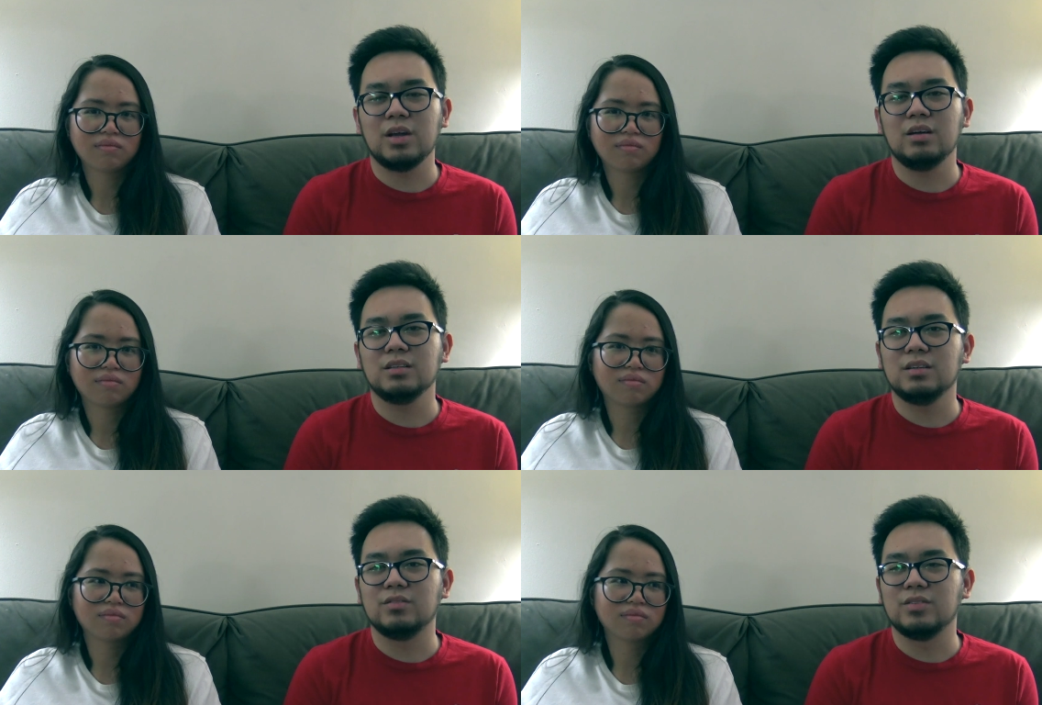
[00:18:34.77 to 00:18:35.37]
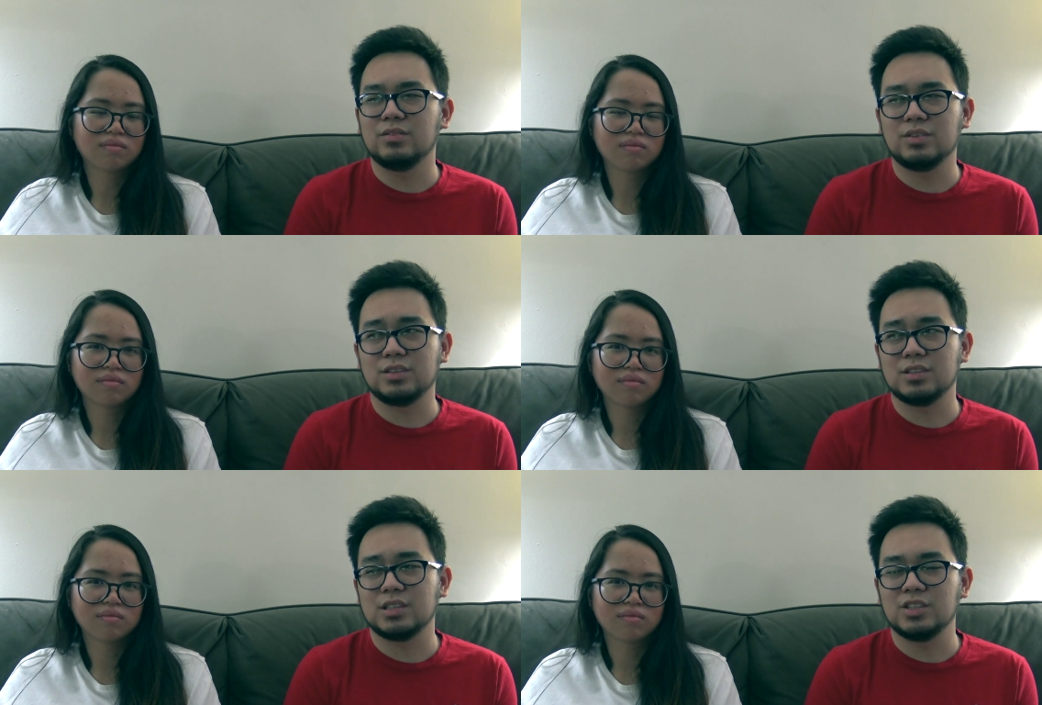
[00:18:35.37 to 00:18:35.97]
Speaker 1: character. I've never
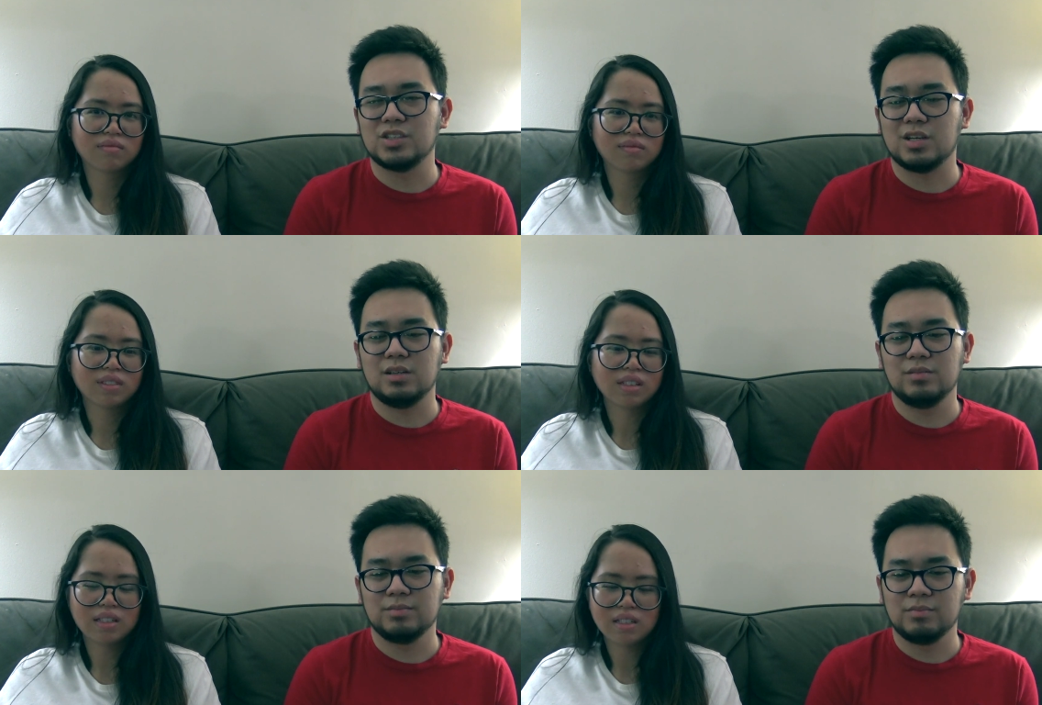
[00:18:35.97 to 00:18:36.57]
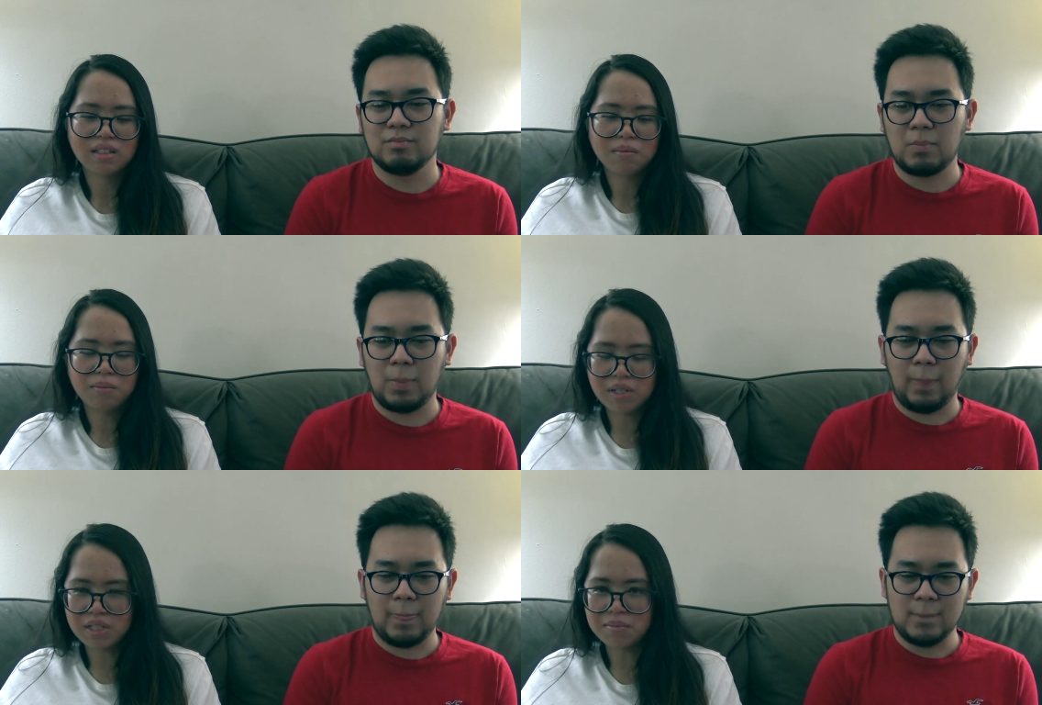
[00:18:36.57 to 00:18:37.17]
heard of Sunshine.
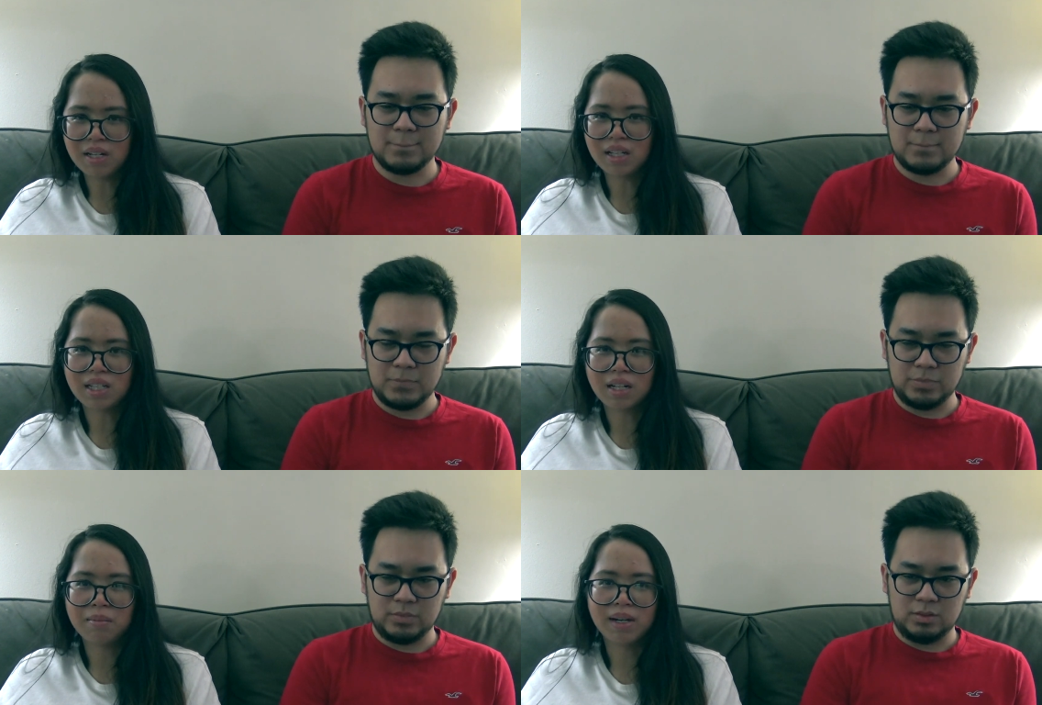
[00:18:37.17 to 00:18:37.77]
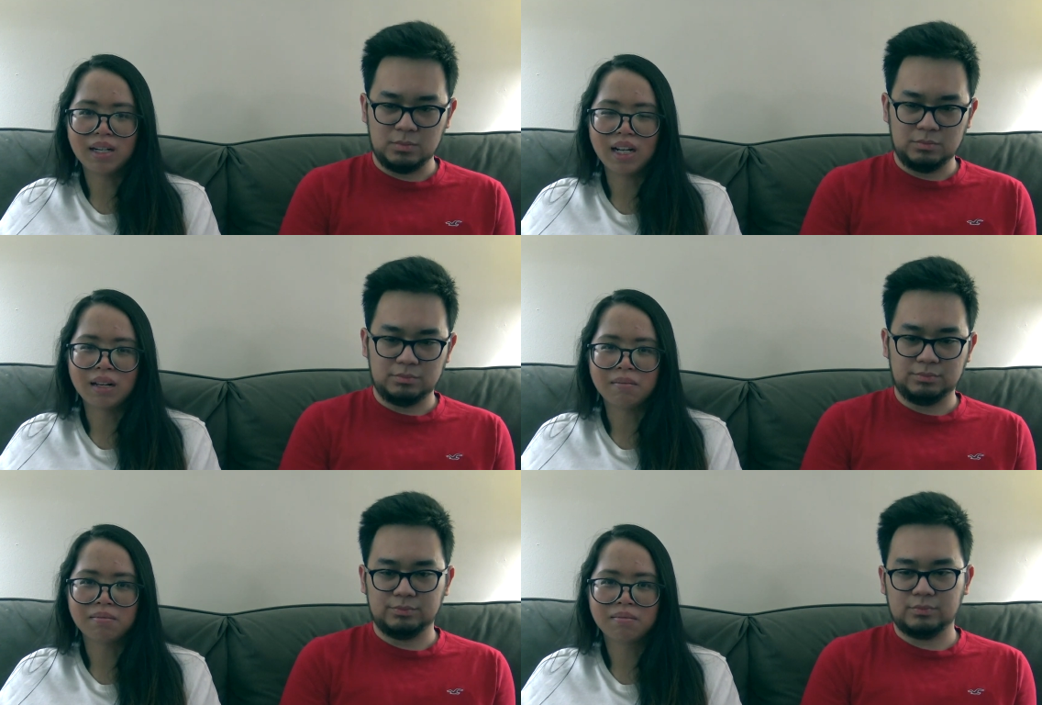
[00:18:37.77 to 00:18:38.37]
Speaker 2: Prism sounds like a better
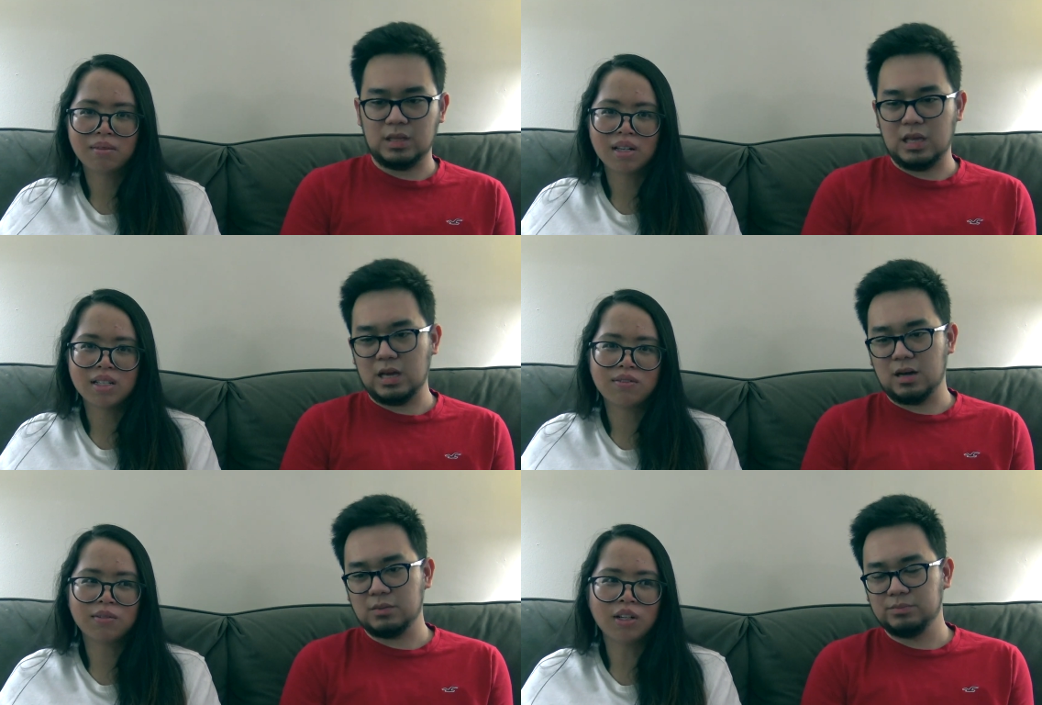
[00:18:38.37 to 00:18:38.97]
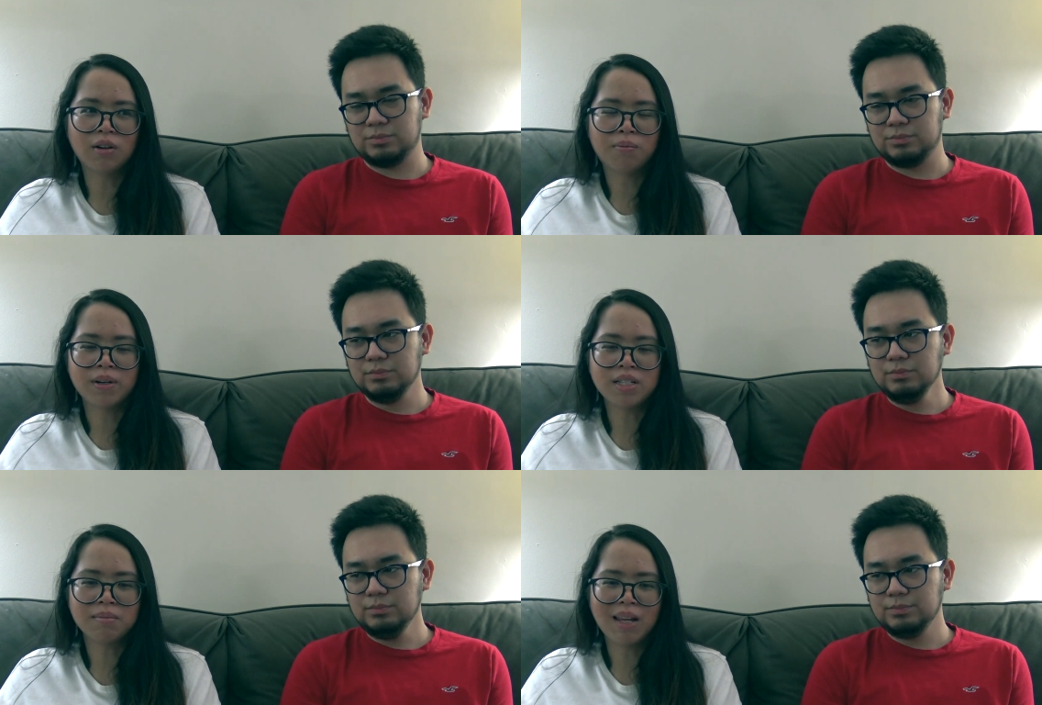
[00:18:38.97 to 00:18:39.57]
name because yeah. you know
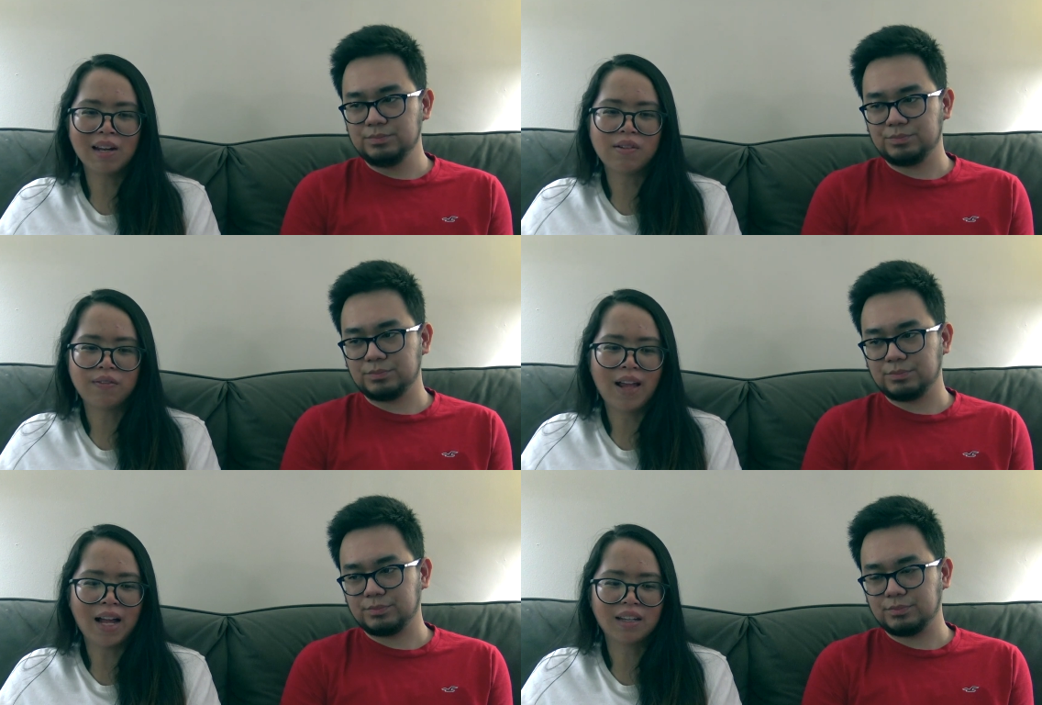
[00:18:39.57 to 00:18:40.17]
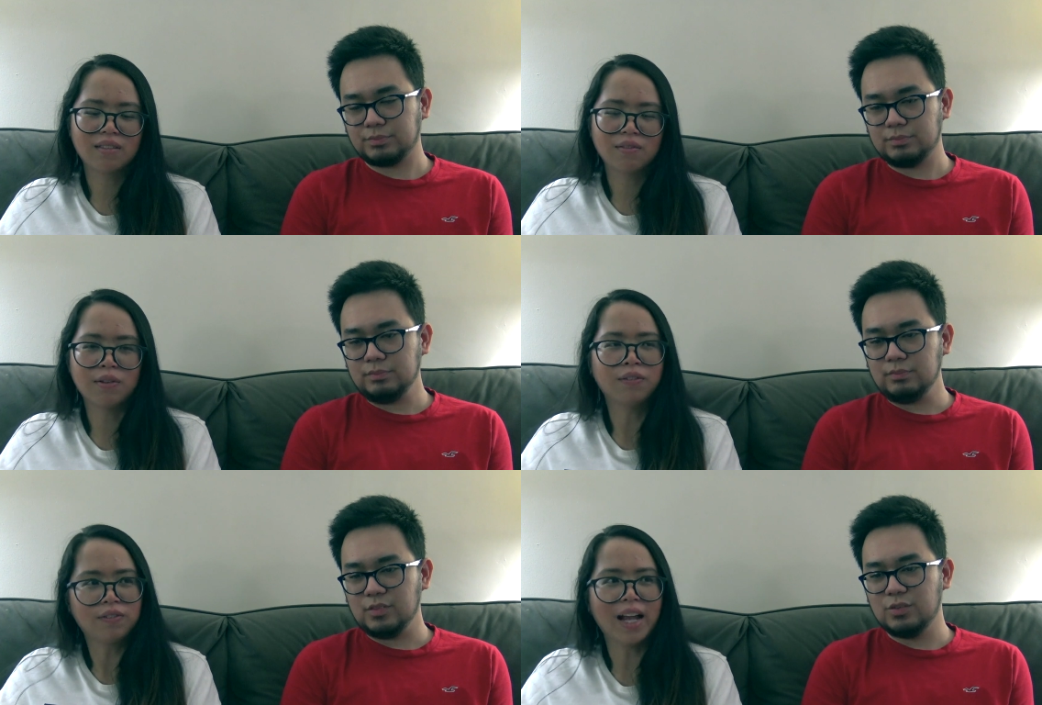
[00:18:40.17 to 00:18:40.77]
Prism can reflect
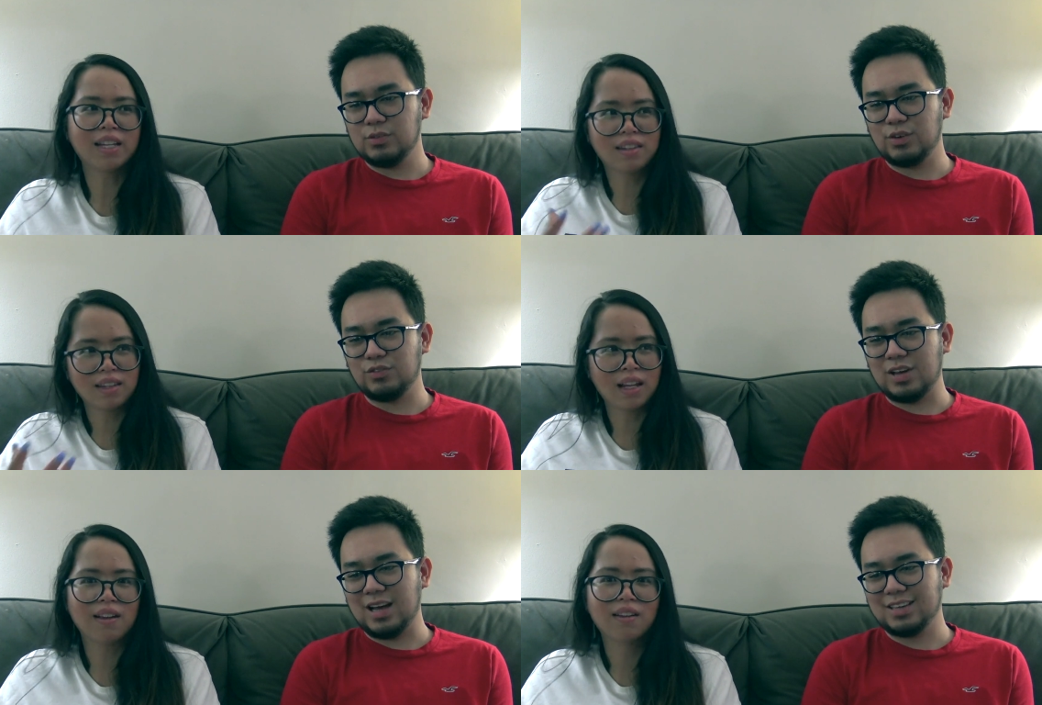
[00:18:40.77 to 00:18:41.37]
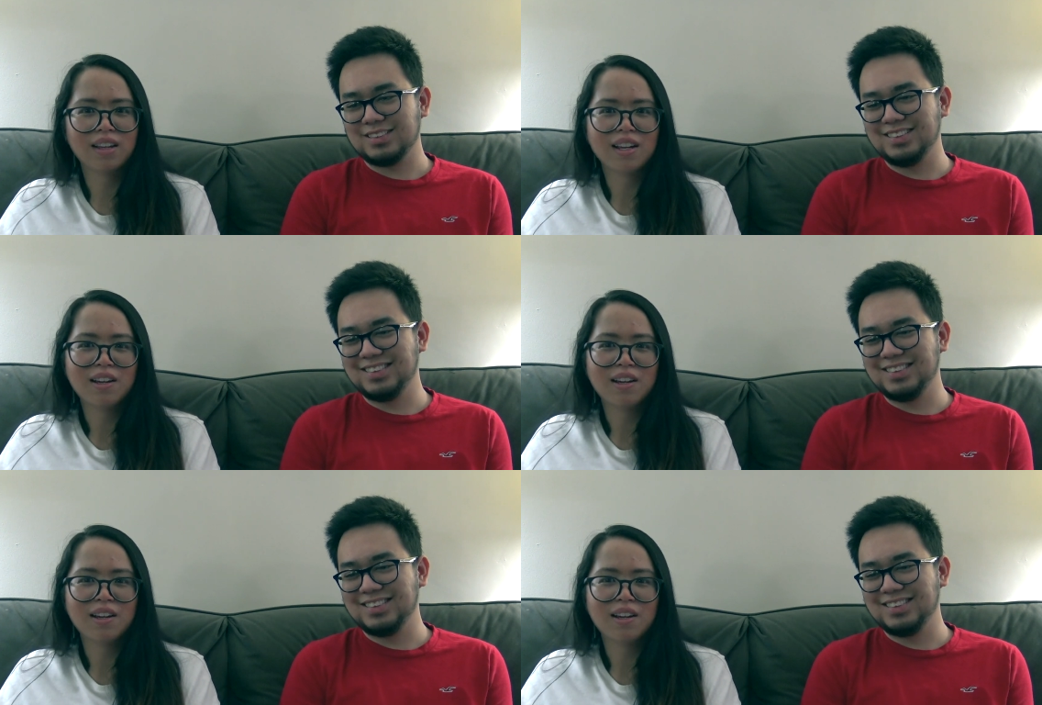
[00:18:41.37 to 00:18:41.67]
reflect reflect,